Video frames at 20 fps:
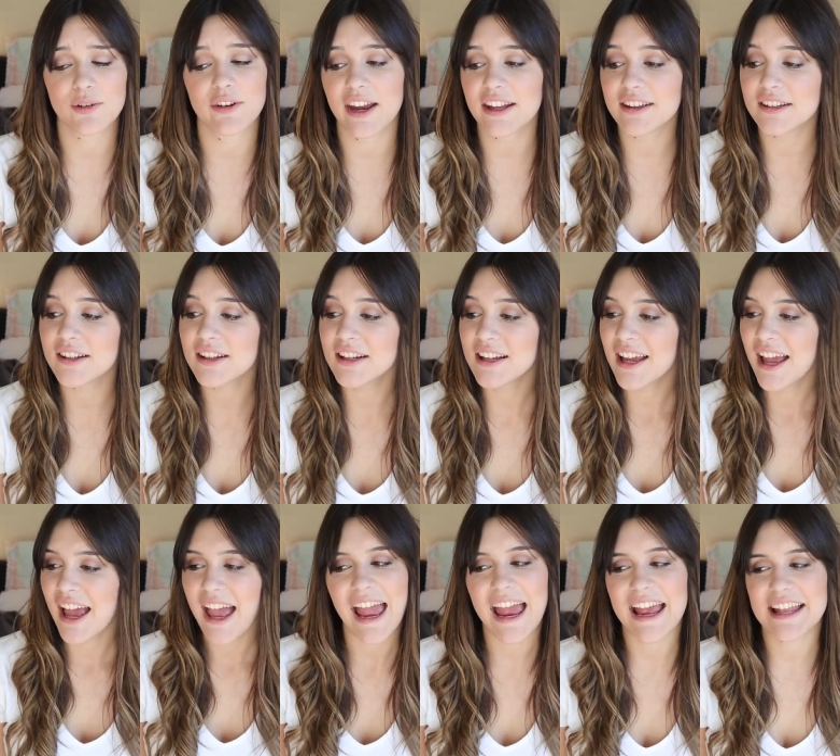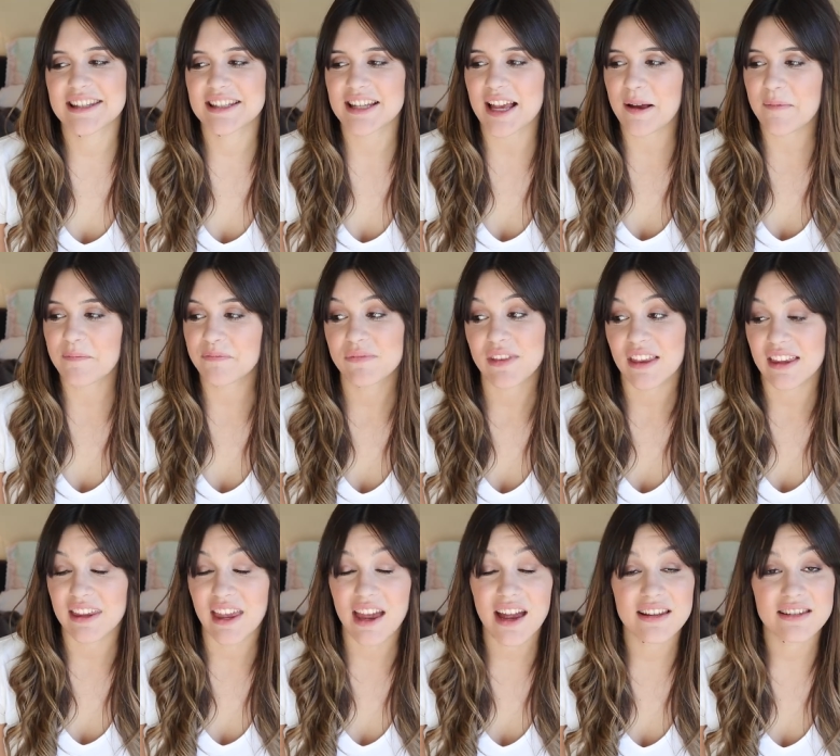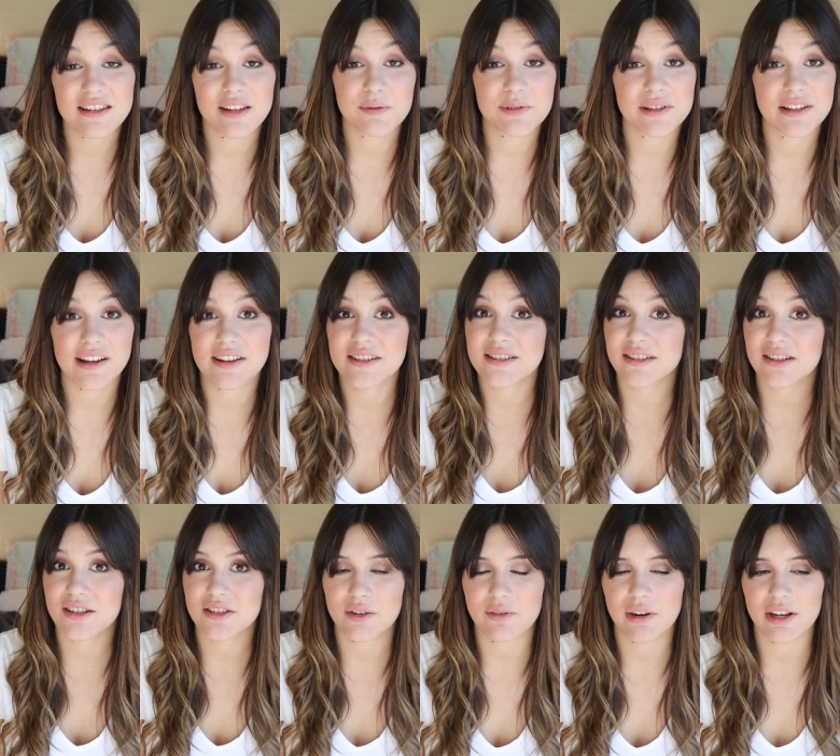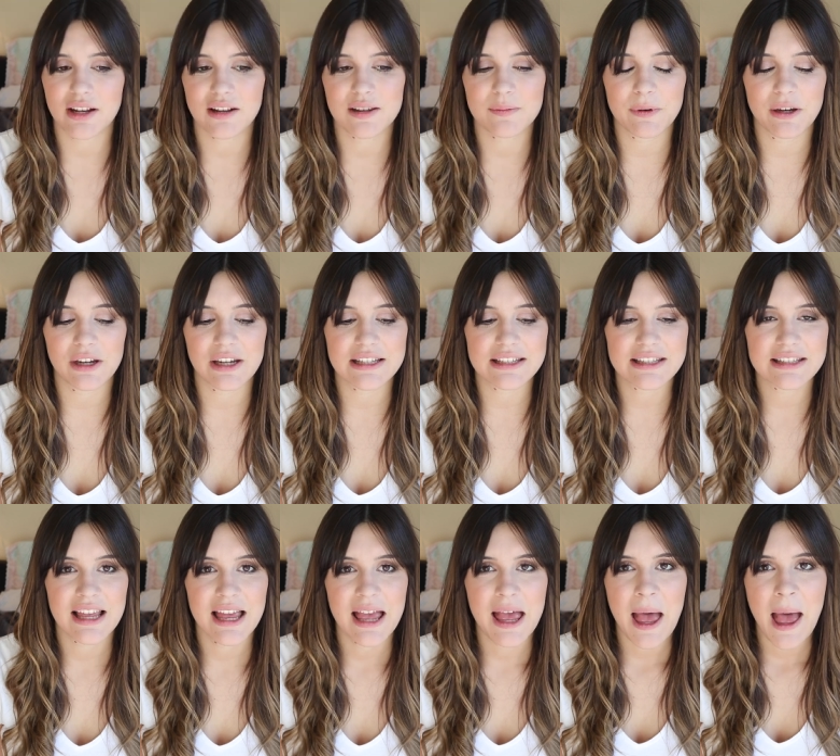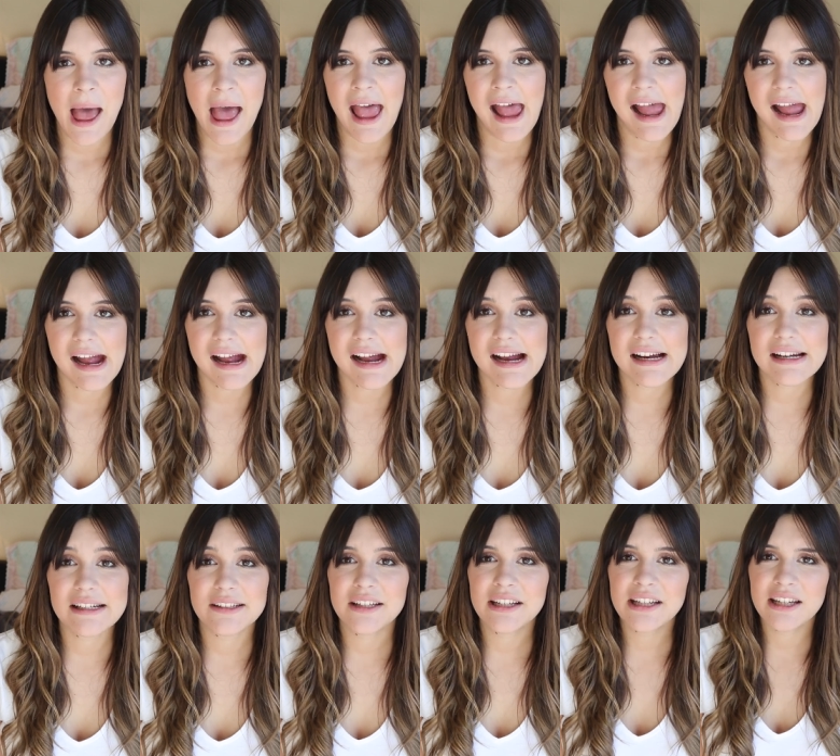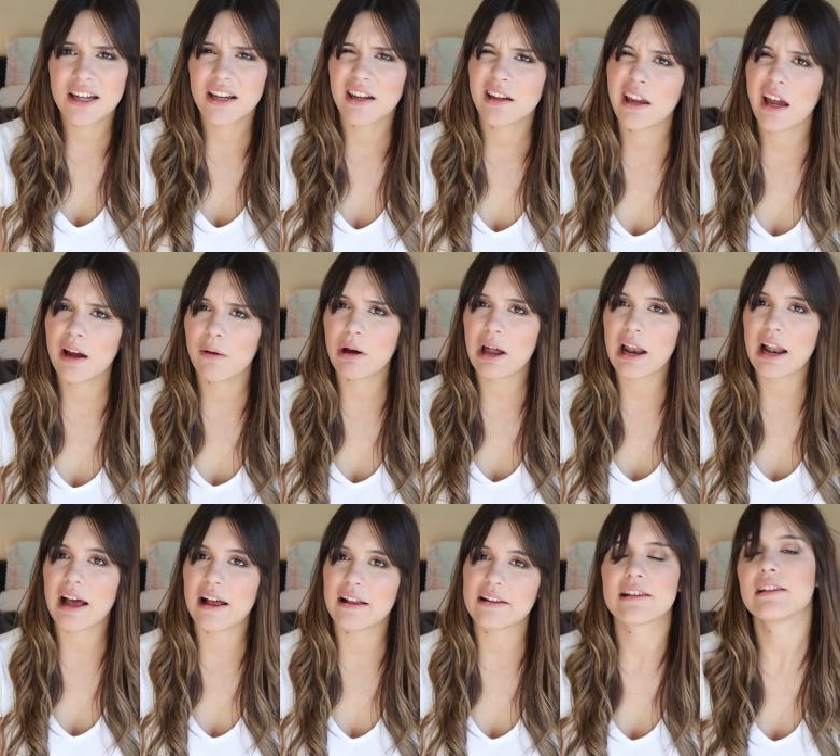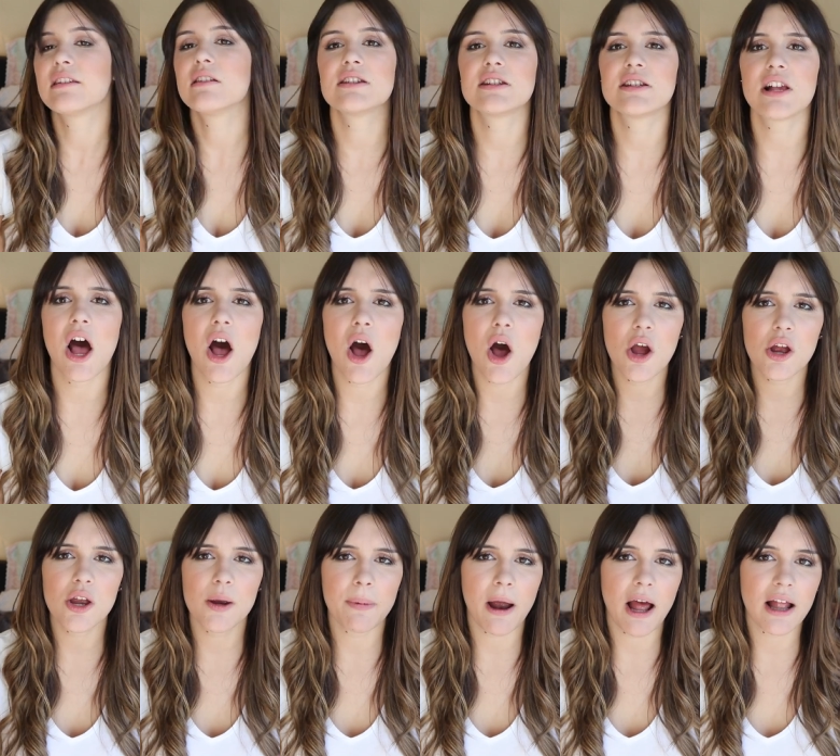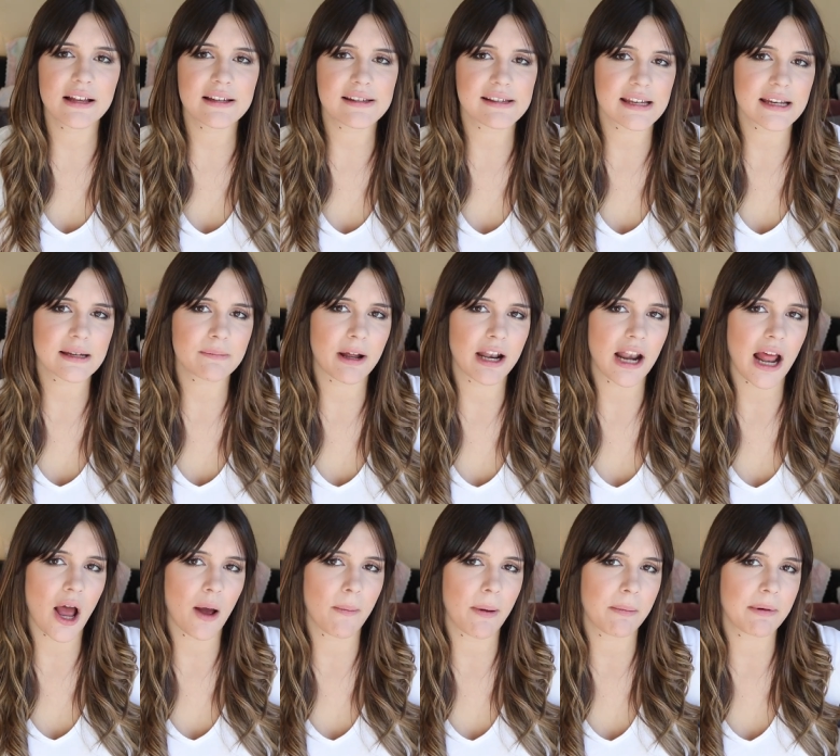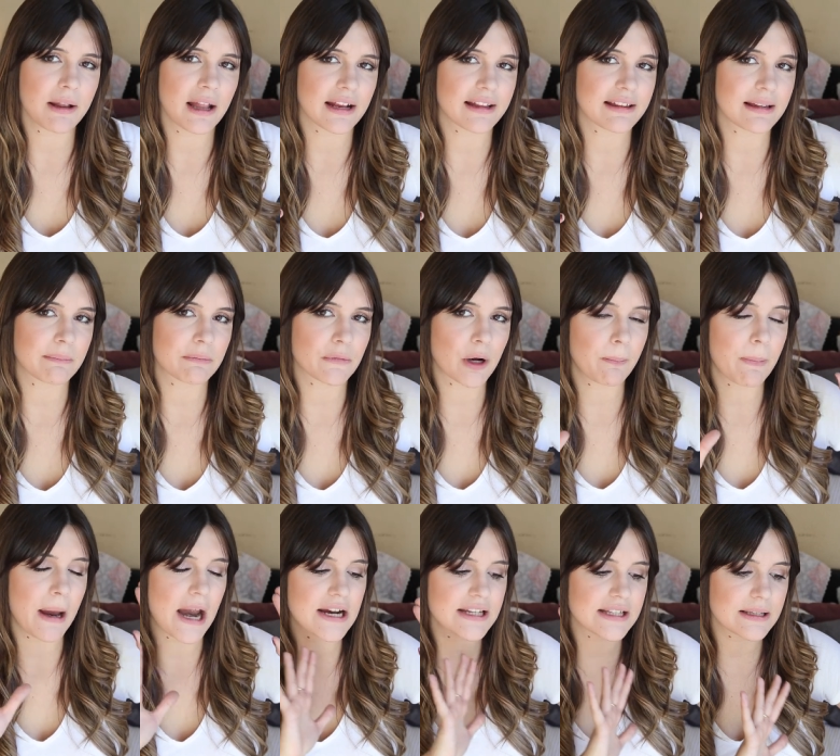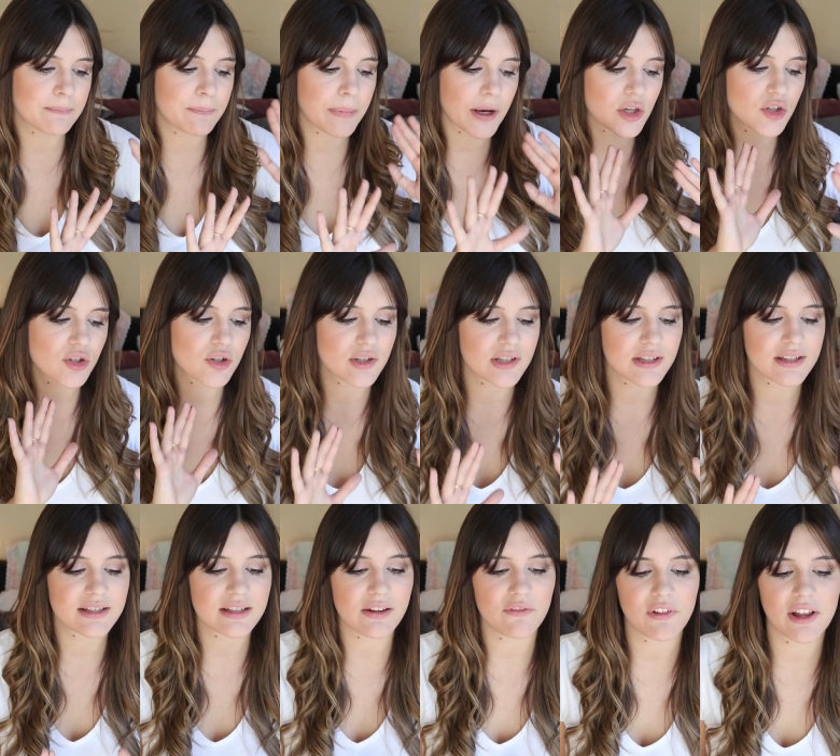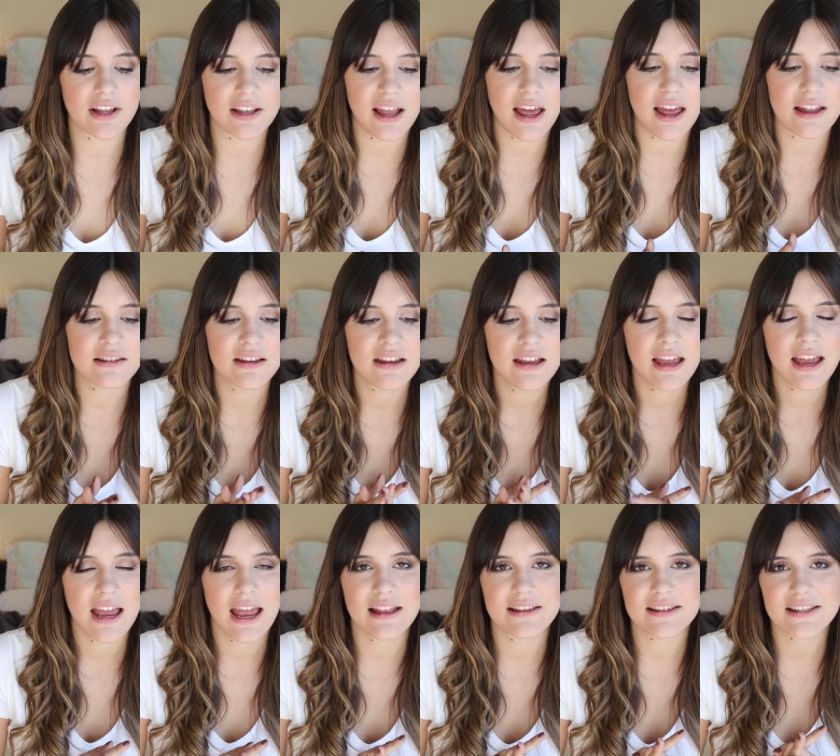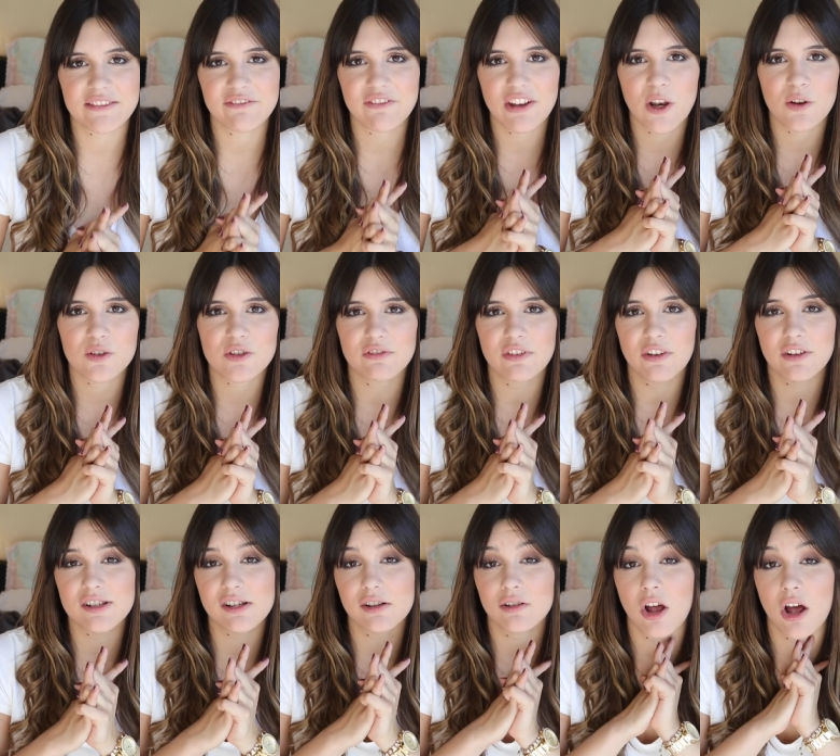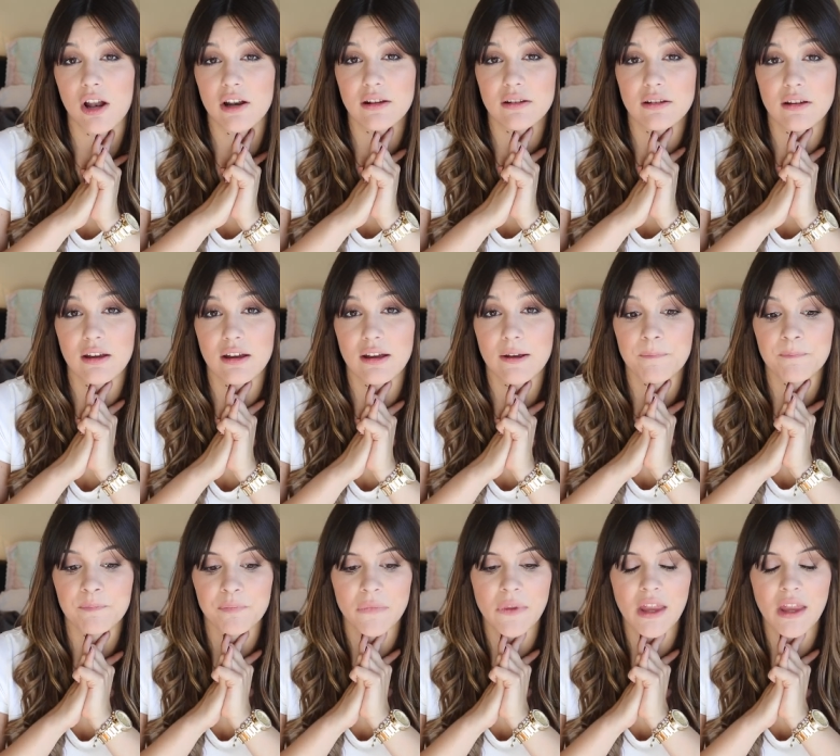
great. And um, yes, it was like such a great experience. Uh, yeah, what else? So you are probably seeing by now maybe like some comparison pictures and stuff like that and some videos of the salon and the